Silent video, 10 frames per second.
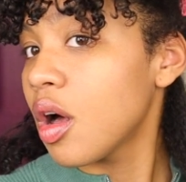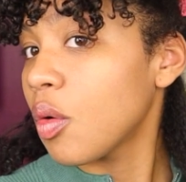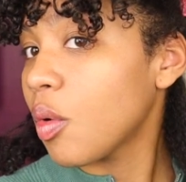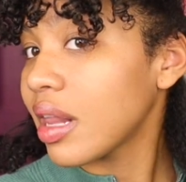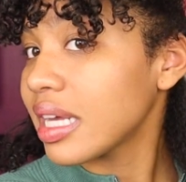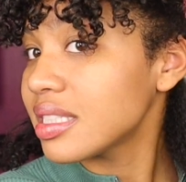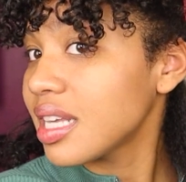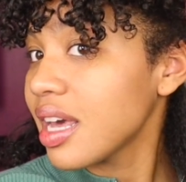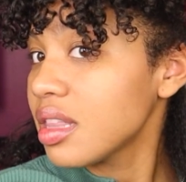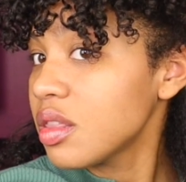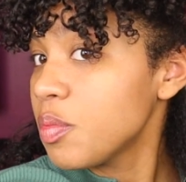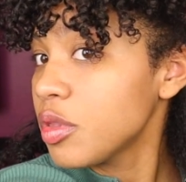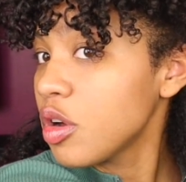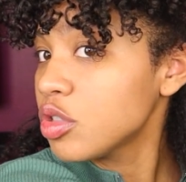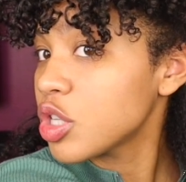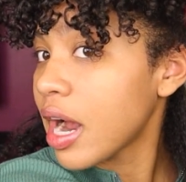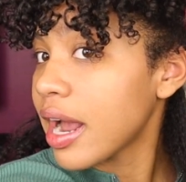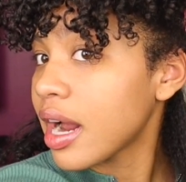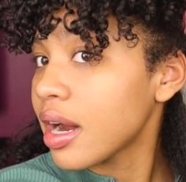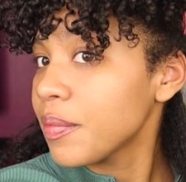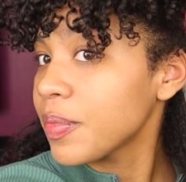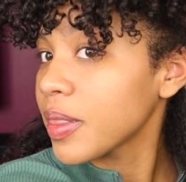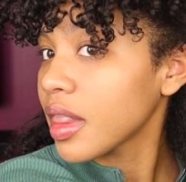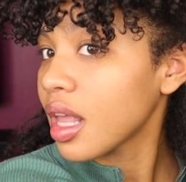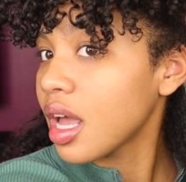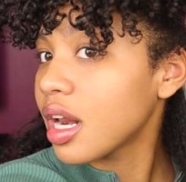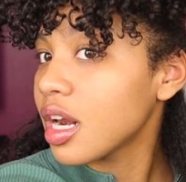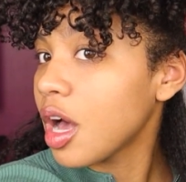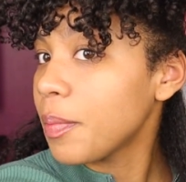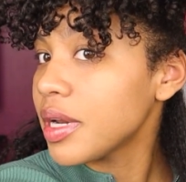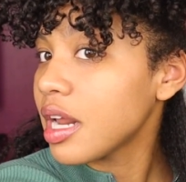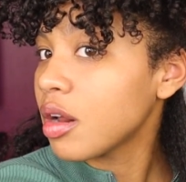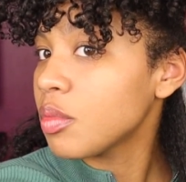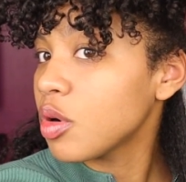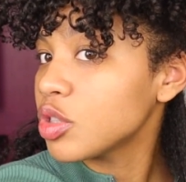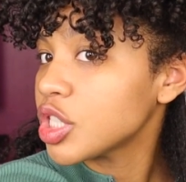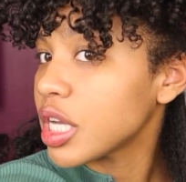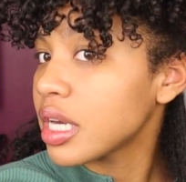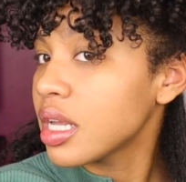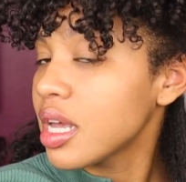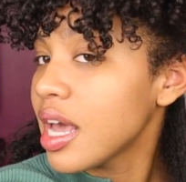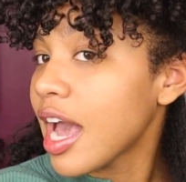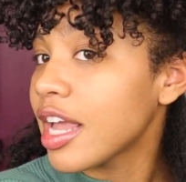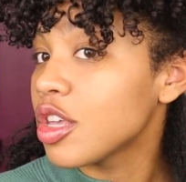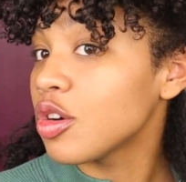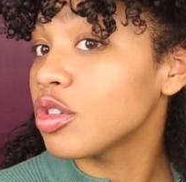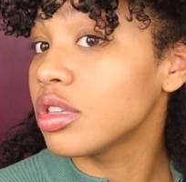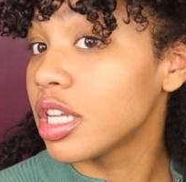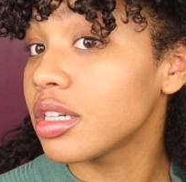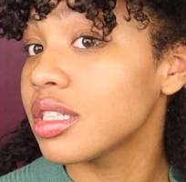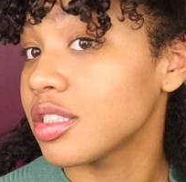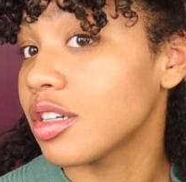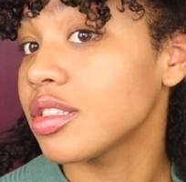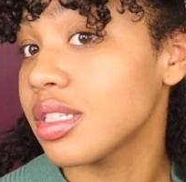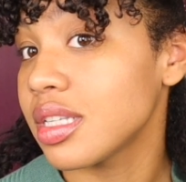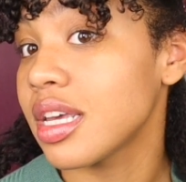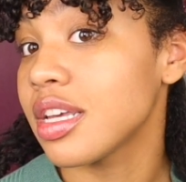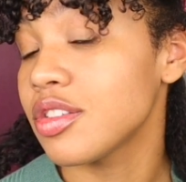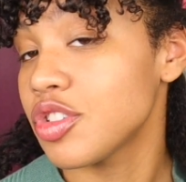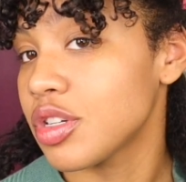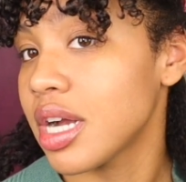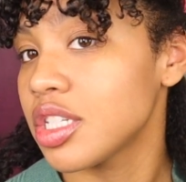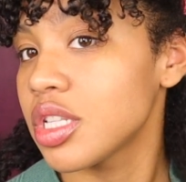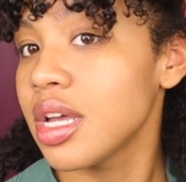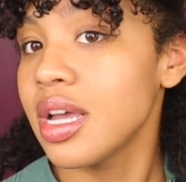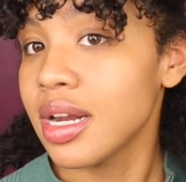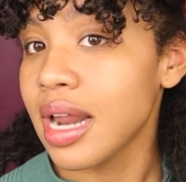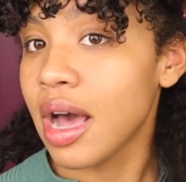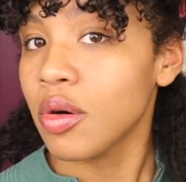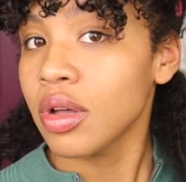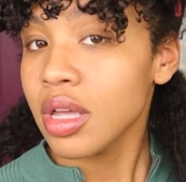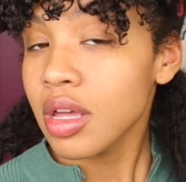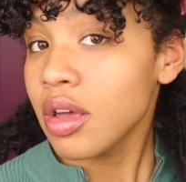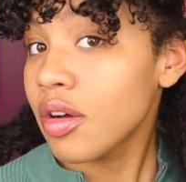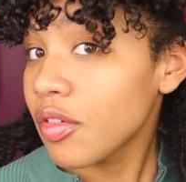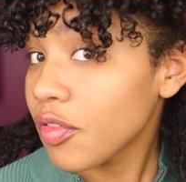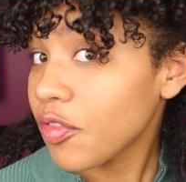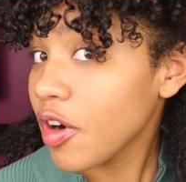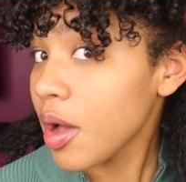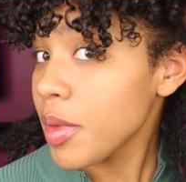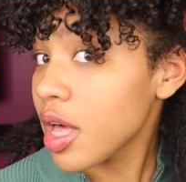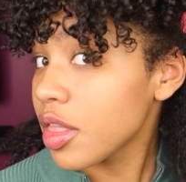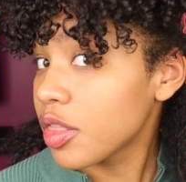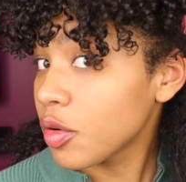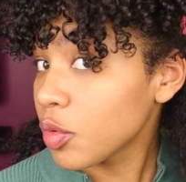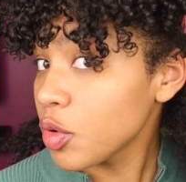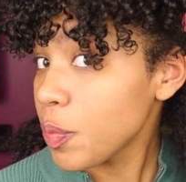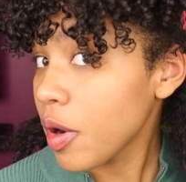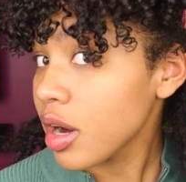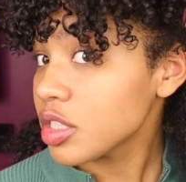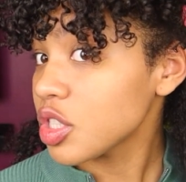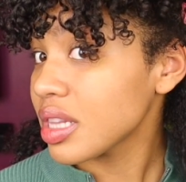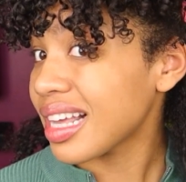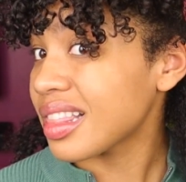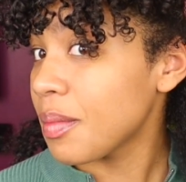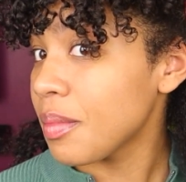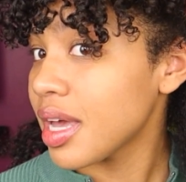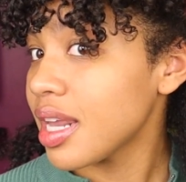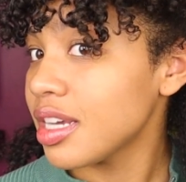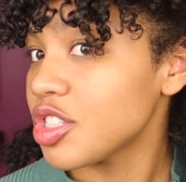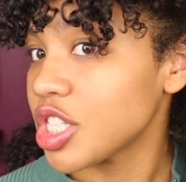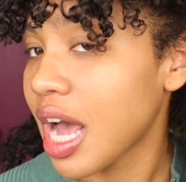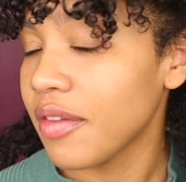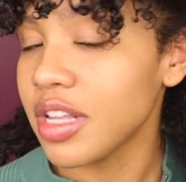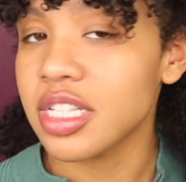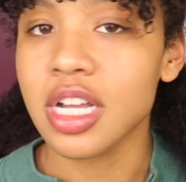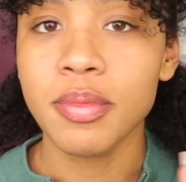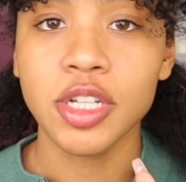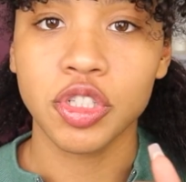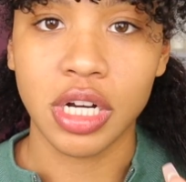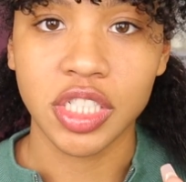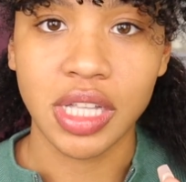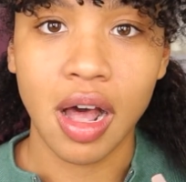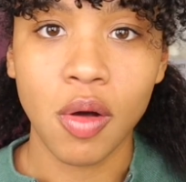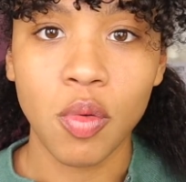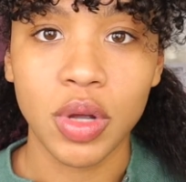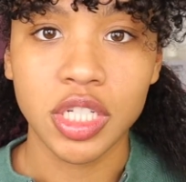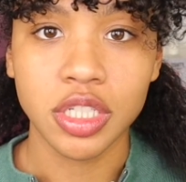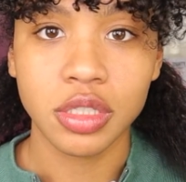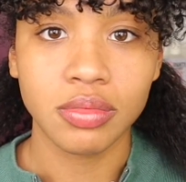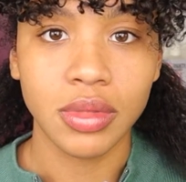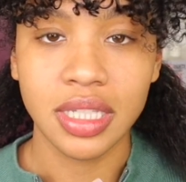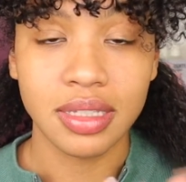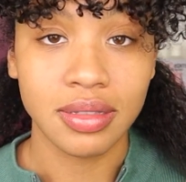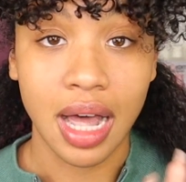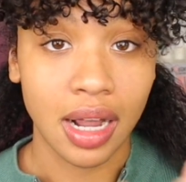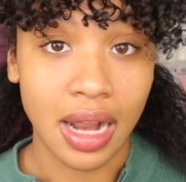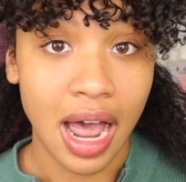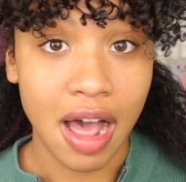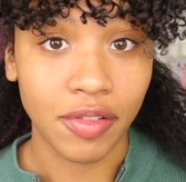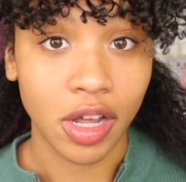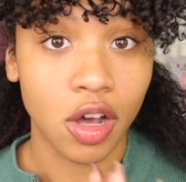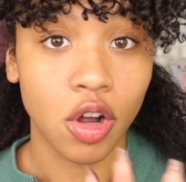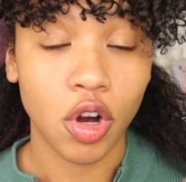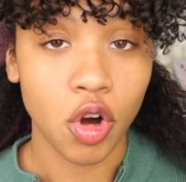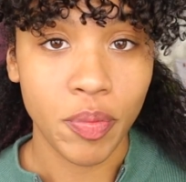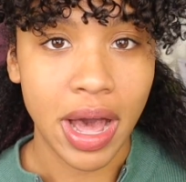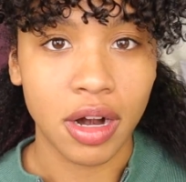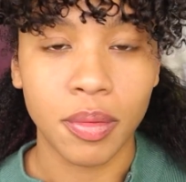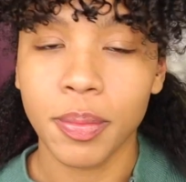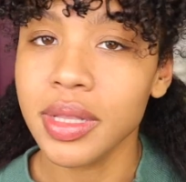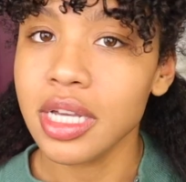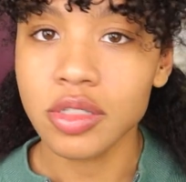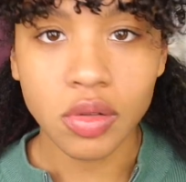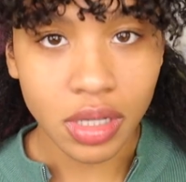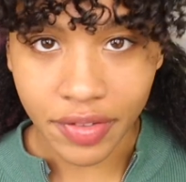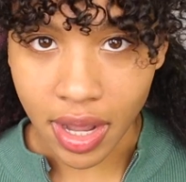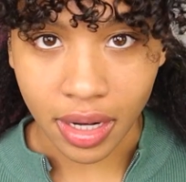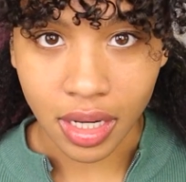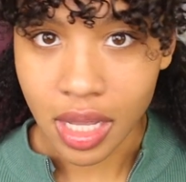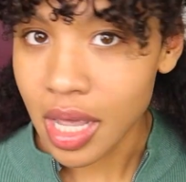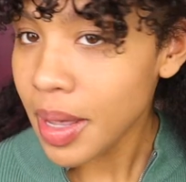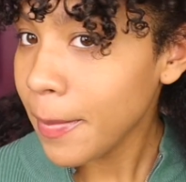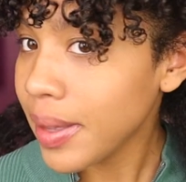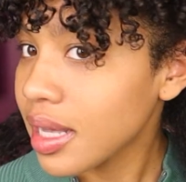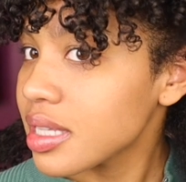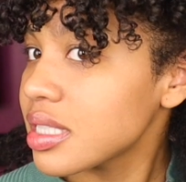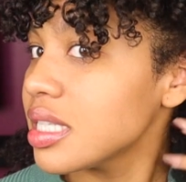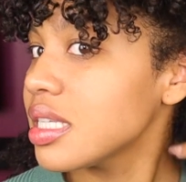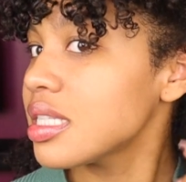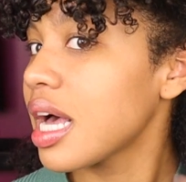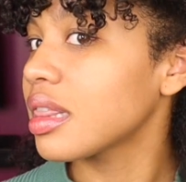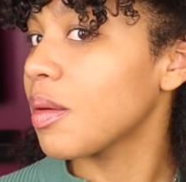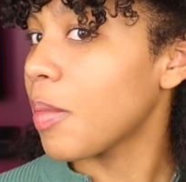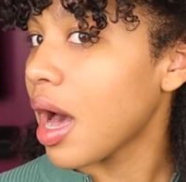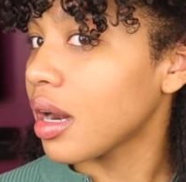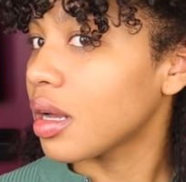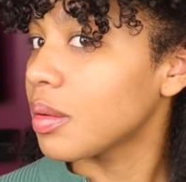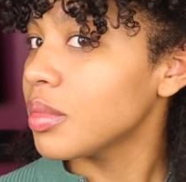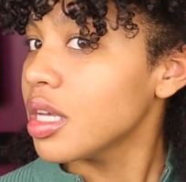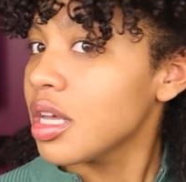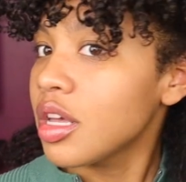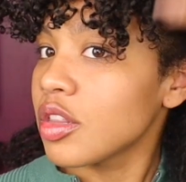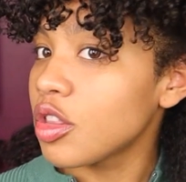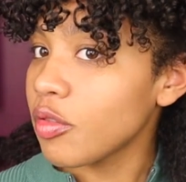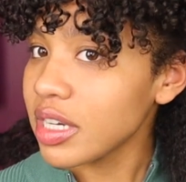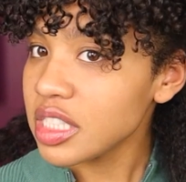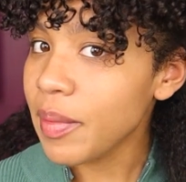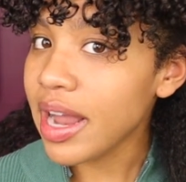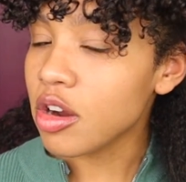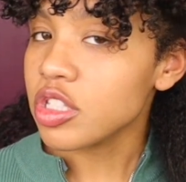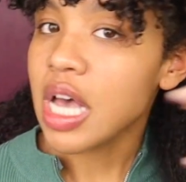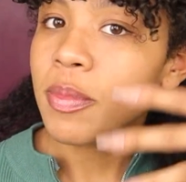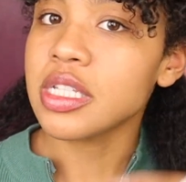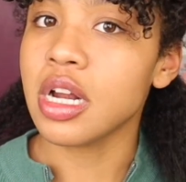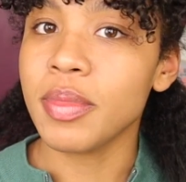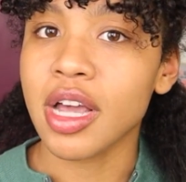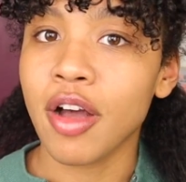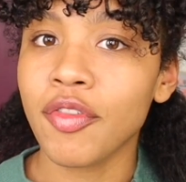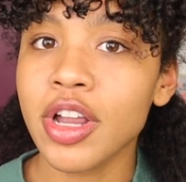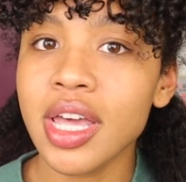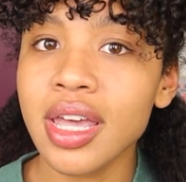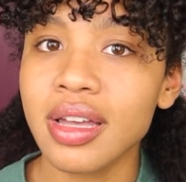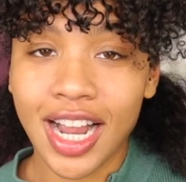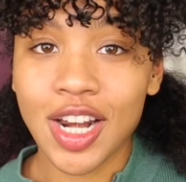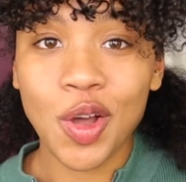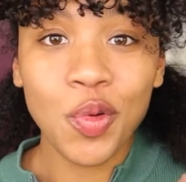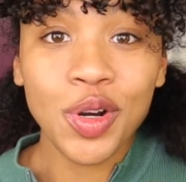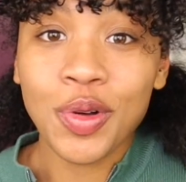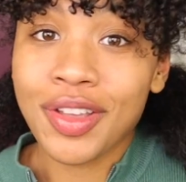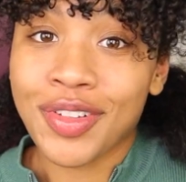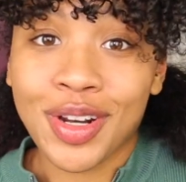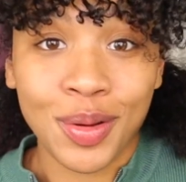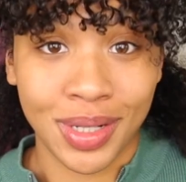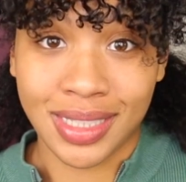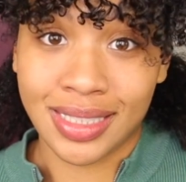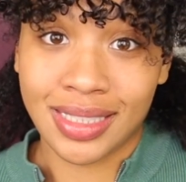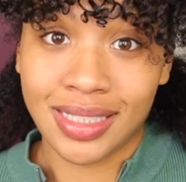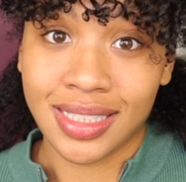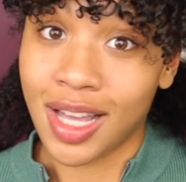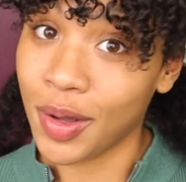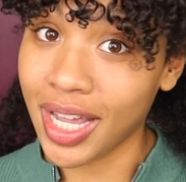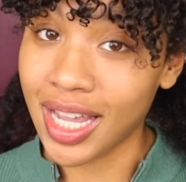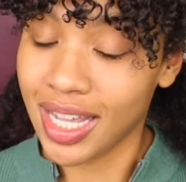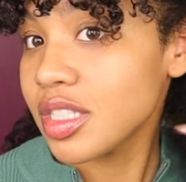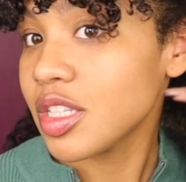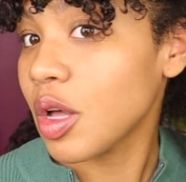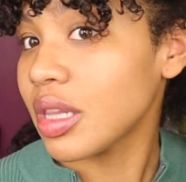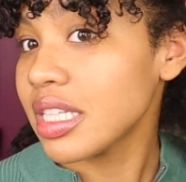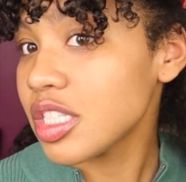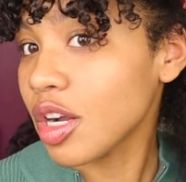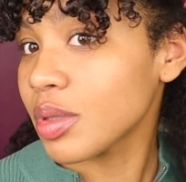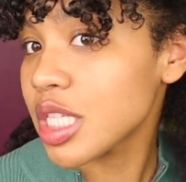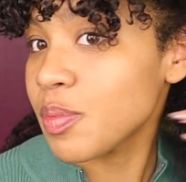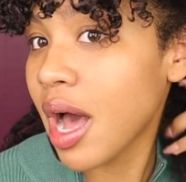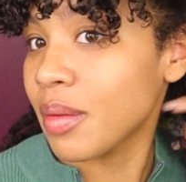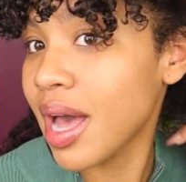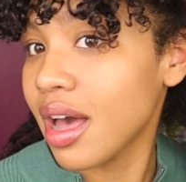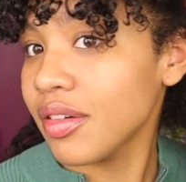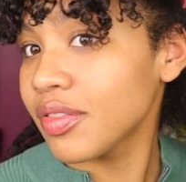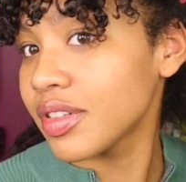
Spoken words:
while I take the blow dryer in an up and down motion, and you'll literally start to see it stretched. Now, from the root part to like the mid shaft, it's gonna be stretched out, which it's not gonna have like a curl pattern, but that's totally fine because since it's at the bottom, the rest of my hair on top is gonna be covering it and no one will even notice, okay? So let's start with this bottom half.